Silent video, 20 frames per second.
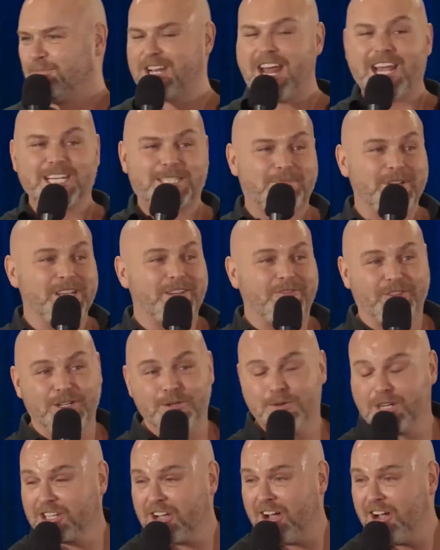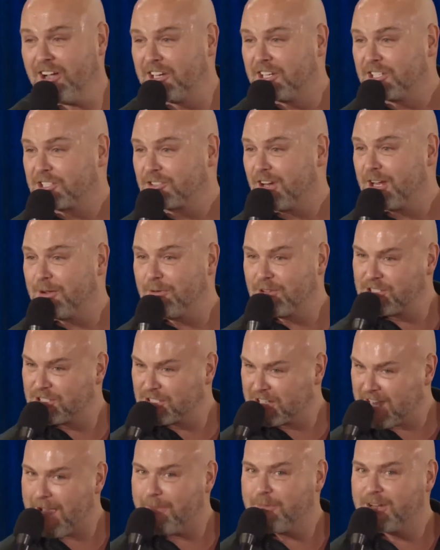But I speak fluent Konglish, right? Which
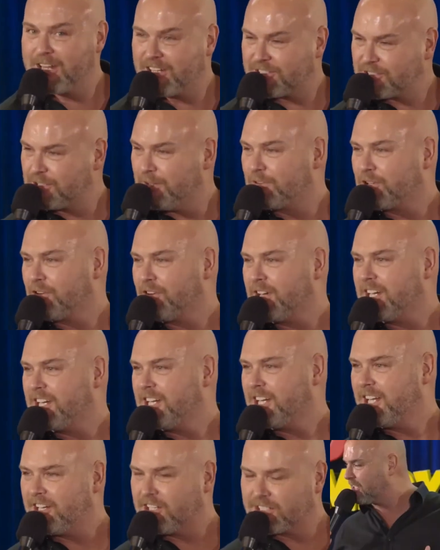is a combination of Korean and